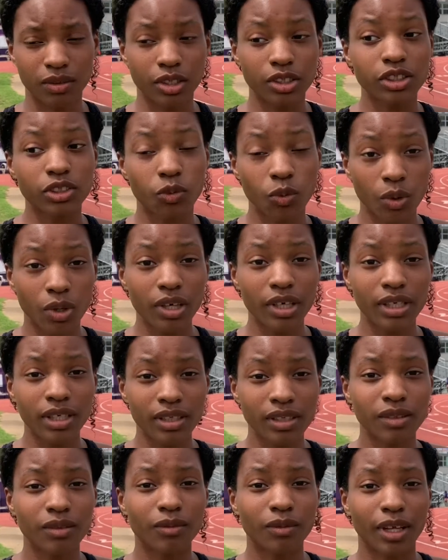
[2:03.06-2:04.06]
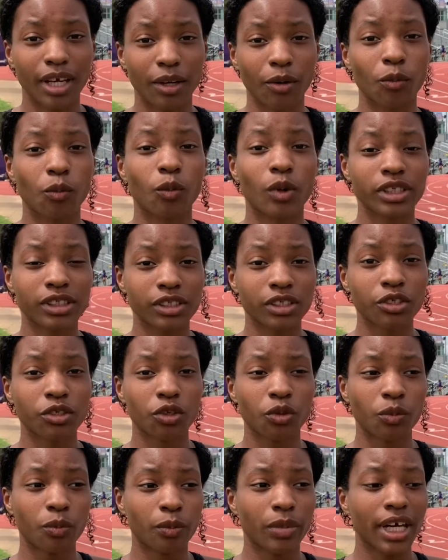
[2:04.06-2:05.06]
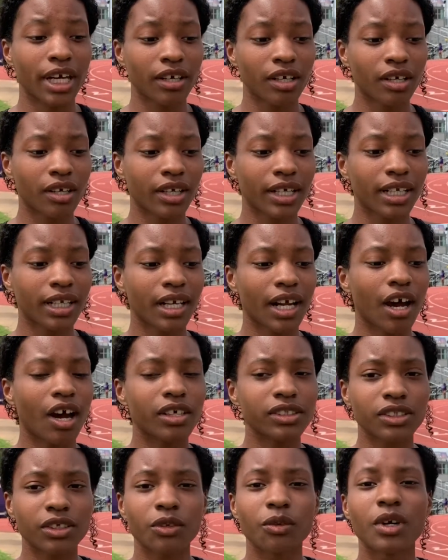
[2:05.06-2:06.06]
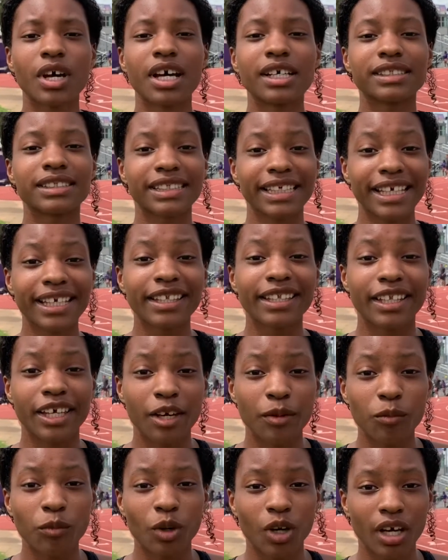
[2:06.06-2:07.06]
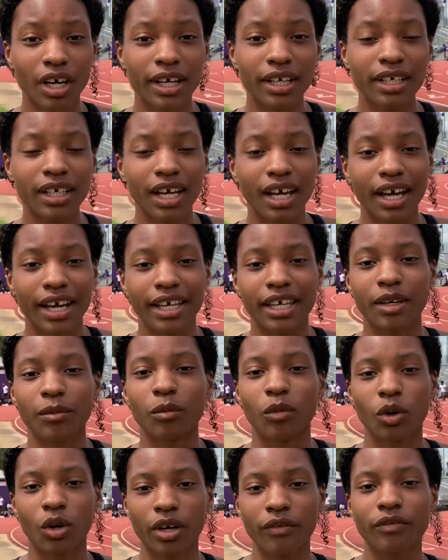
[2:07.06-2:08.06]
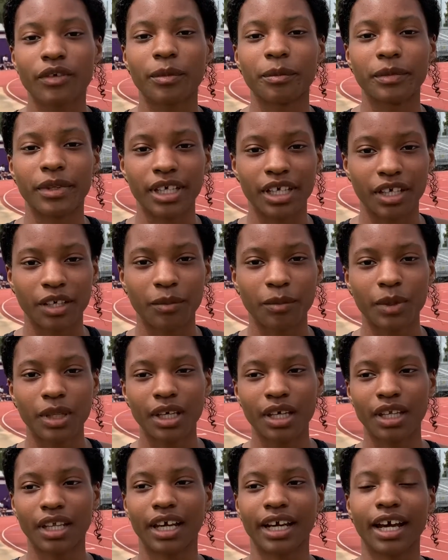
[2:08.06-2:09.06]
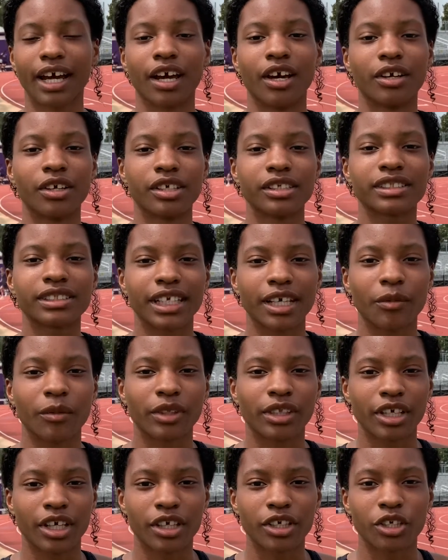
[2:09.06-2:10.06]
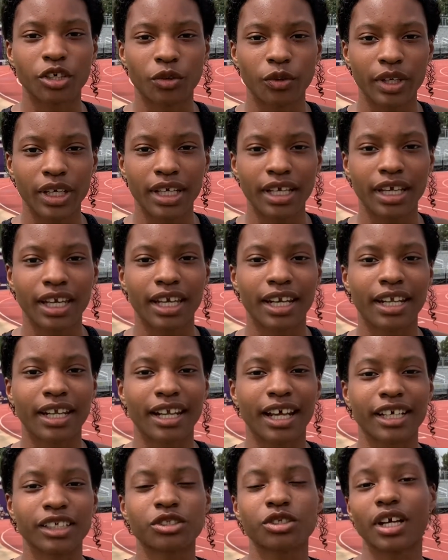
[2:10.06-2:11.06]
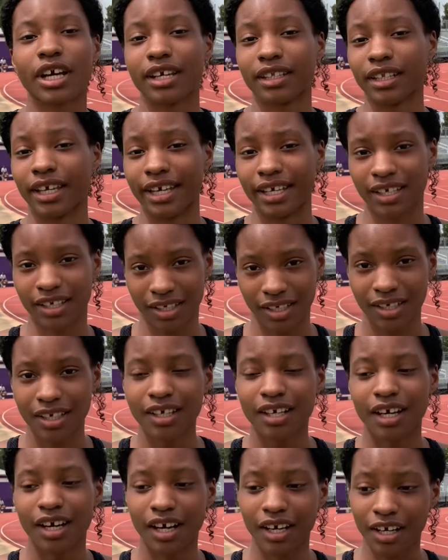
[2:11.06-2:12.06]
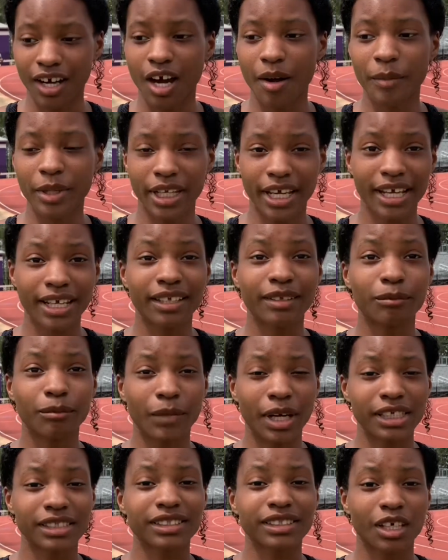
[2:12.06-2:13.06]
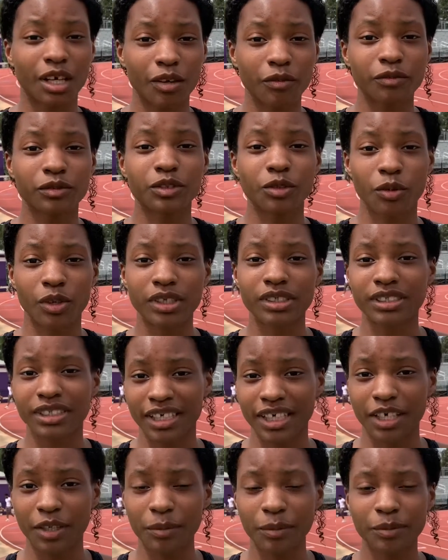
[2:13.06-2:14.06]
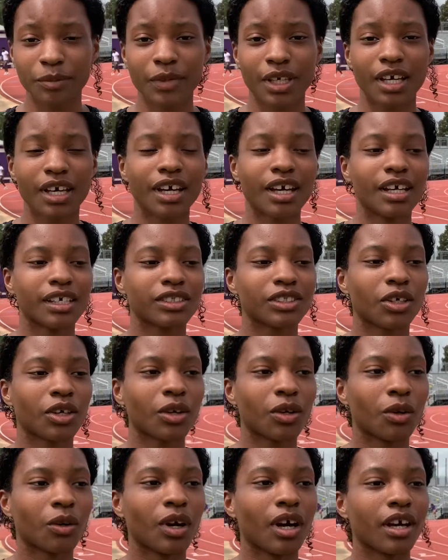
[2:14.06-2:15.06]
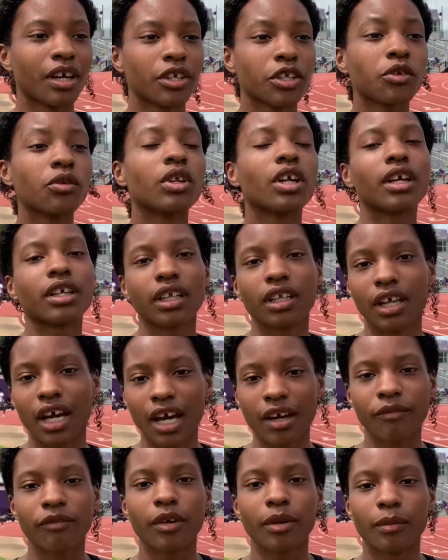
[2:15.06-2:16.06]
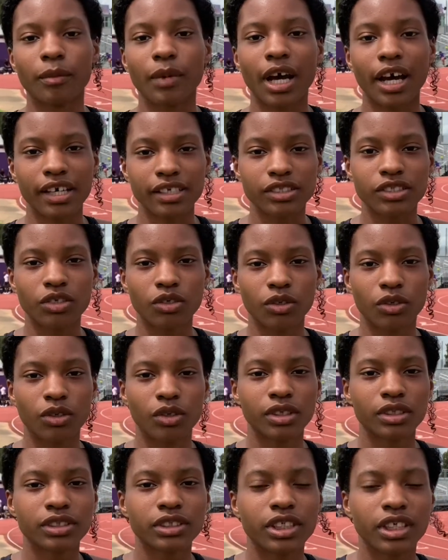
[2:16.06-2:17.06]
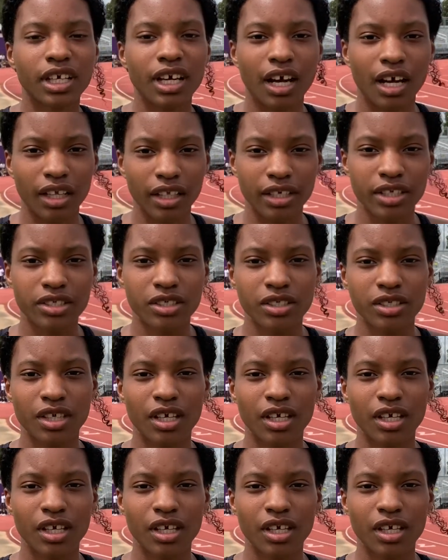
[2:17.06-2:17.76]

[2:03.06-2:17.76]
toward, like what to do better in. Also, seeing them run, I get more from them. Like I understand what they're doing, and then I try and like accommodate myself towards them. So you learn a lot from high school to college,